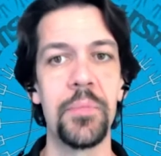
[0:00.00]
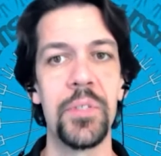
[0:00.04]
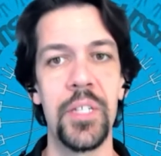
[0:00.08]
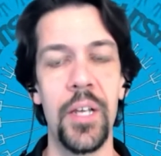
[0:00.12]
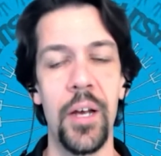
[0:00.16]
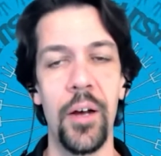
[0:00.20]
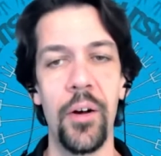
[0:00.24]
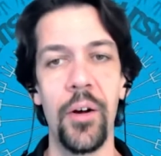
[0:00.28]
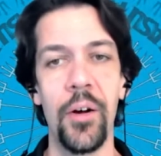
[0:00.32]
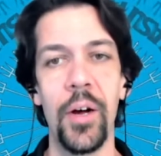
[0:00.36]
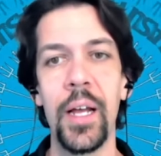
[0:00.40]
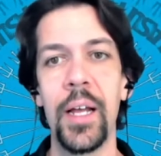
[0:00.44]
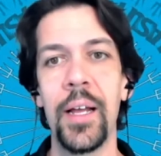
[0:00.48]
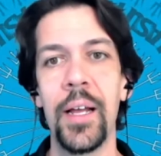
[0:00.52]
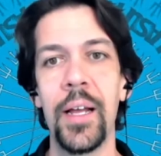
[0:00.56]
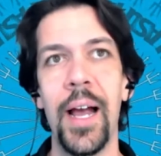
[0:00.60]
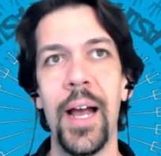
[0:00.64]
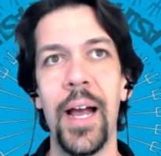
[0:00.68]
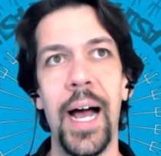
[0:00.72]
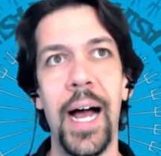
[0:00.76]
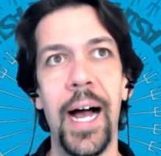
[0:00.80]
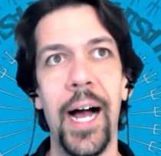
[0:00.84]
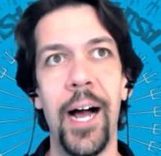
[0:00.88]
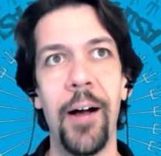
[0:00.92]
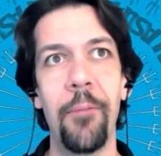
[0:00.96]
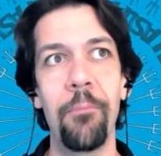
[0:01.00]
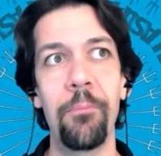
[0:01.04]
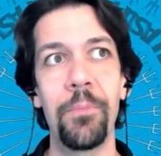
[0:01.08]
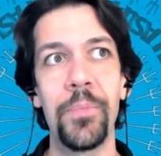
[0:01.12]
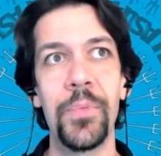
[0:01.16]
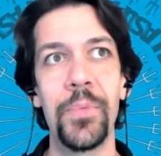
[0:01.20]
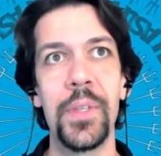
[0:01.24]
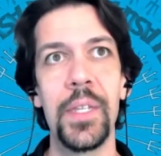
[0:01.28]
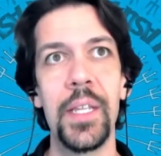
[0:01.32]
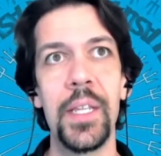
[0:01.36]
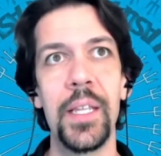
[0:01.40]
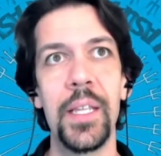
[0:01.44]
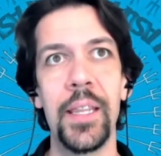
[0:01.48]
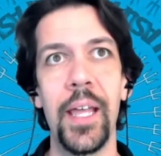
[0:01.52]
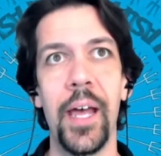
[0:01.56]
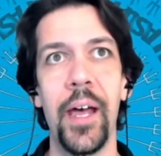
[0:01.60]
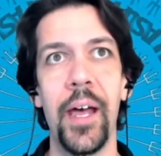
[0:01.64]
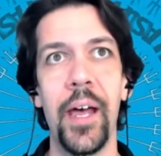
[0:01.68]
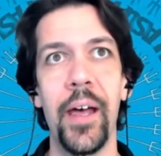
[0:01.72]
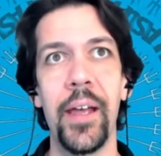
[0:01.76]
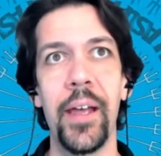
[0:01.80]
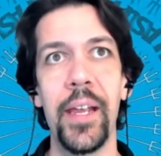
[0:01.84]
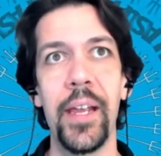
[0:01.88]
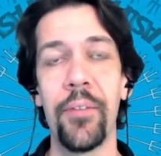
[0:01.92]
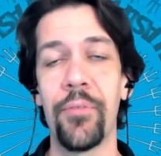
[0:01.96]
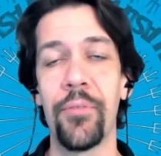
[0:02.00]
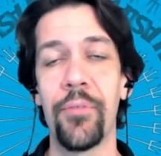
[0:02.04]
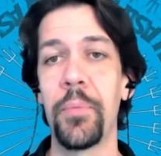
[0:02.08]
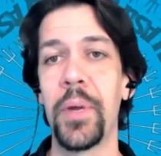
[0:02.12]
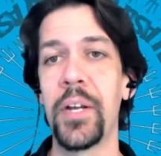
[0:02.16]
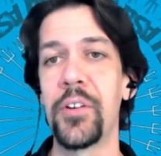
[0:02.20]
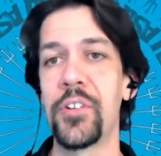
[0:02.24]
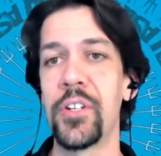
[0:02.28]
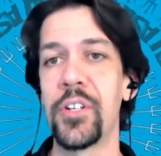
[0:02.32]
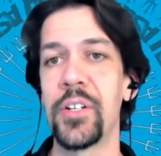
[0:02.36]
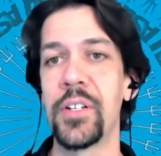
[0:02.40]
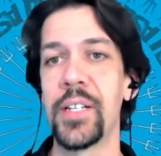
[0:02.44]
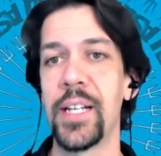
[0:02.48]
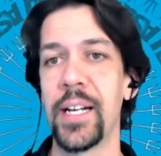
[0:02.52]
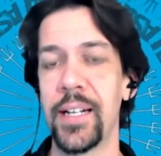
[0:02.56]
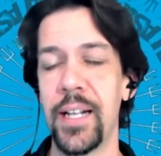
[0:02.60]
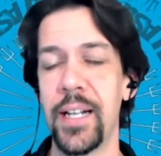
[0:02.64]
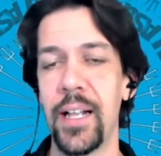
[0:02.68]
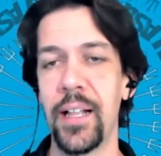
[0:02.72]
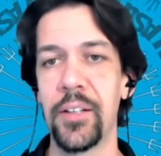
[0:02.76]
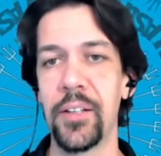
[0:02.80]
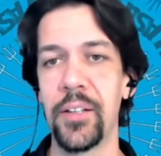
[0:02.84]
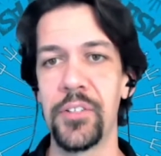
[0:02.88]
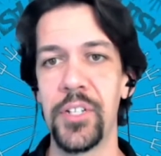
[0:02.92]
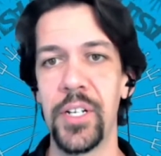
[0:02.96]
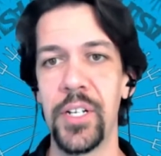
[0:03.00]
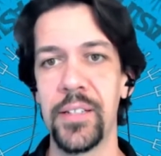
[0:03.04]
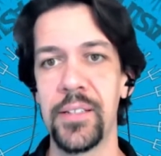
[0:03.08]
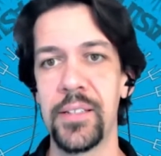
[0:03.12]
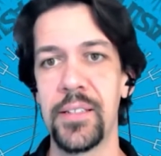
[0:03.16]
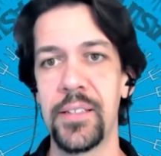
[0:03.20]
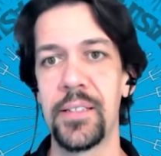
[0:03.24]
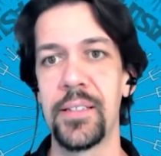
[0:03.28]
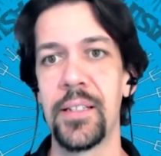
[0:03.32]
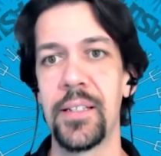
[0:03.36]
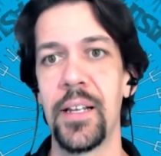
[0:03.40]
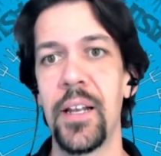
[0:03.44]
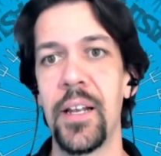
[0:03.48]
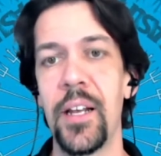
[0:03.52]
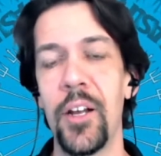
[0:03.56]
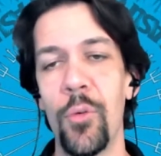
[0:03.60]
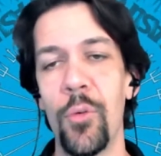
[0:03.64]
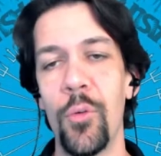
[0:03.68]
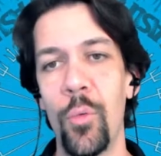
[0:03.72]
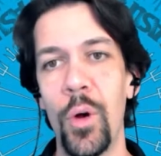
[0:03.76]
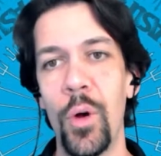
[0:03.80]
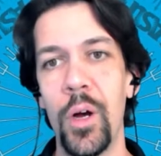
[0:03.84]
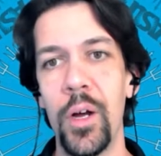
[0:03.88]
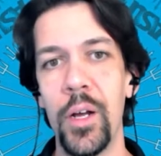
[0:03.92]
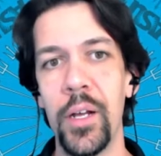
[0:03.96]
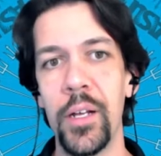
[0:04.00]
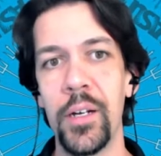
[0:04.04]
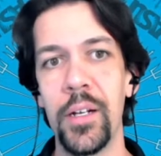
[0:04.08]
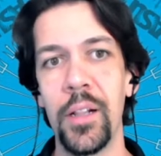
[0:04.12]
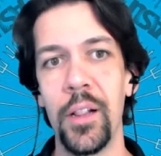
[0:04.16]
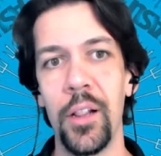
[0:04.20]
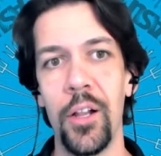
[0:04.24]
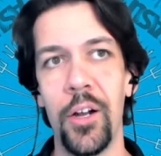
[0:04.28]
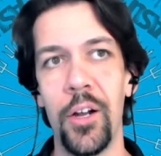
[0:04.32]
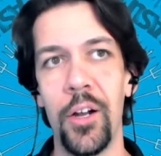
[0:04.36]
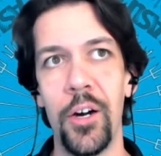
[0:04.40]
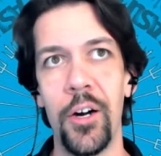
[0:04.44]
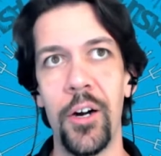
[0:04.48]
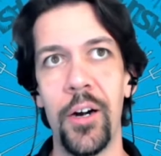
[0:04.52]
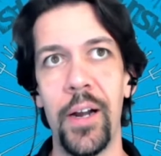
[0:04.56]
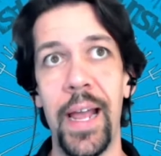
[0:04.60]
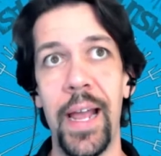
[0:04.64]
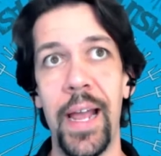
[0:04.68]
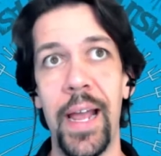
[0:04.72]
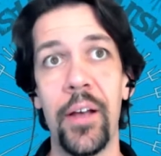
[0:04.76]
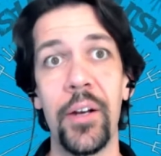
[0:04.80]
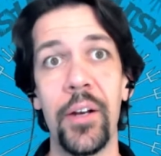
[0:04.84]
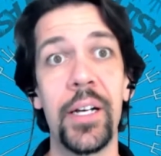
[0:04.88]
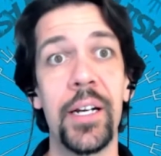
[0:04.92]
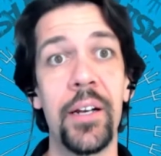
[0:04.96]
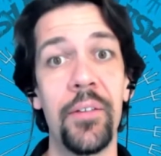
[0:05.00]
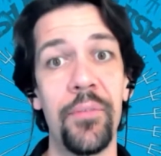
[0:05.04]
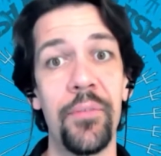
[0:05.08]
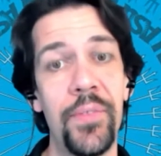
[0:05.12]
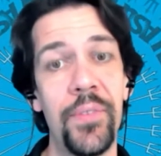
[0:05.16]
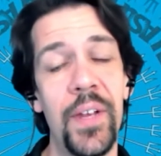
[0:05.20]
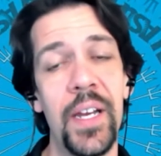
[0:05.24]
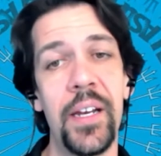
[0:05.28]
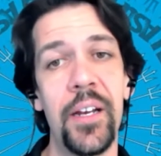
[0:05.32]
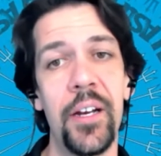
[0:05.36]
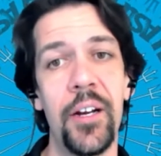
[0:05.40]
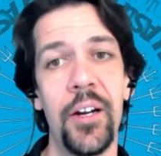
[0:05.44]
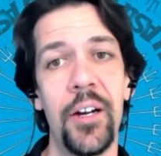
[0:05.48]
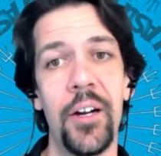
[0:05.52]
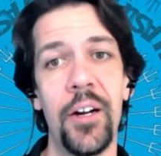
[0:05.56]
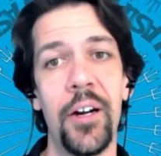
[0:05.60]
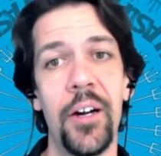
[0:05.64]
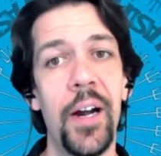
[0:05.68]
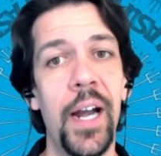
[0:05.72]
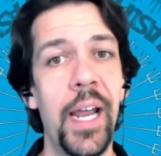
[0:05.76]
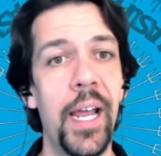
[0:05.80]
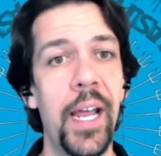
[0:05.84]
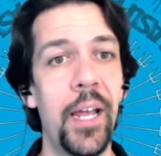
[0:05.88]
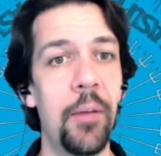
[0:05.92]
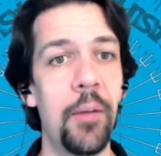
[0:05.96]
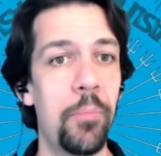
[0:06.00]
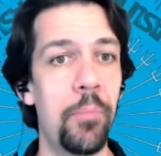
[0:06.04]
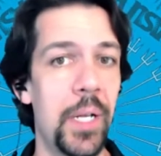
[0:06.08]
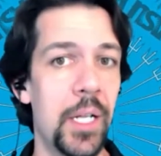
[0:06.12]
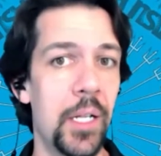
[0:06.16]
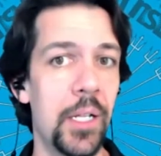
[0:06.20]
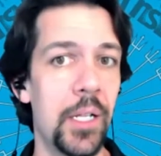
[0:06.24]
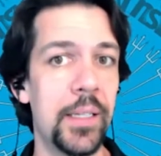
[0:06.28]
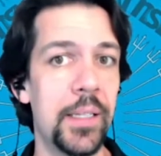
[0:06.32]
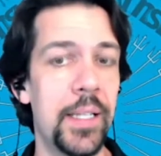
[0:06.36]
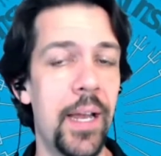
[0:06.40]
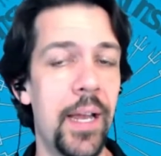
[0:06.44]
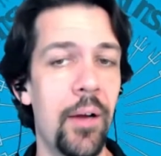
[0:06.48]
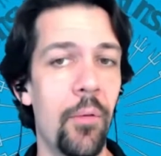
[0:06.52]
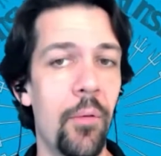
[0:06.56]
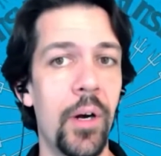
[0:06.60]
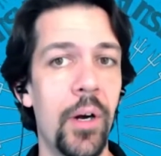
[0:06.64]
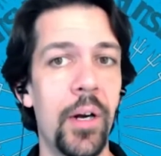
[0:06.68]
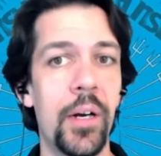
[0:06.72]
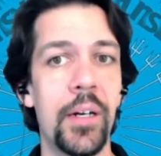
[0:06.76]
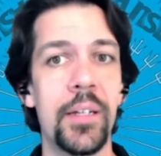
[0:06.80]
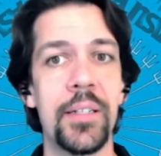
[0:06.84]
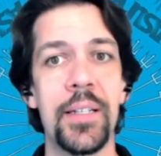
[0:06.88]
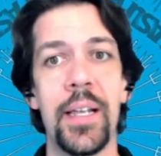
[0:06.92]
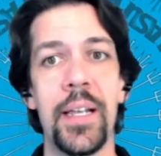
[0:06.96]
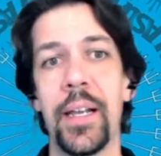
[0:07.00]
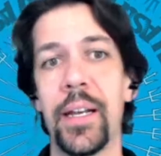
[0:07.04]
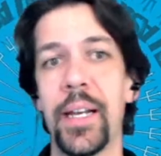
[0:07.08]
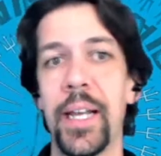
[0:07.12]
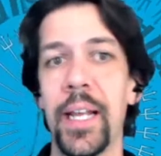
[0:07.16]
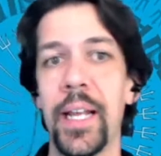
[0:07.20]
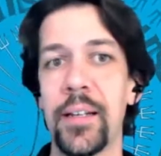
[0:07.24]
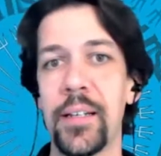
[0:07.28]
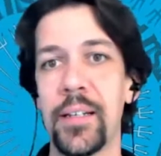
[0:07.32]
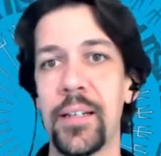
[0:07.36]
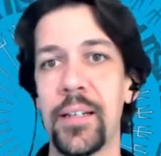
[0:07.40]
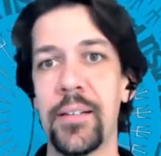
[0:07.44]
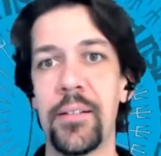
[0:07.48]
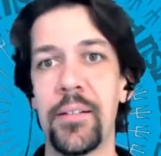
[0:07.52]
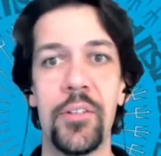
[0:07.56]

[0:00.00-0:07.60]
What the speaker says: So the information technologists would learn how to configure and build networks and get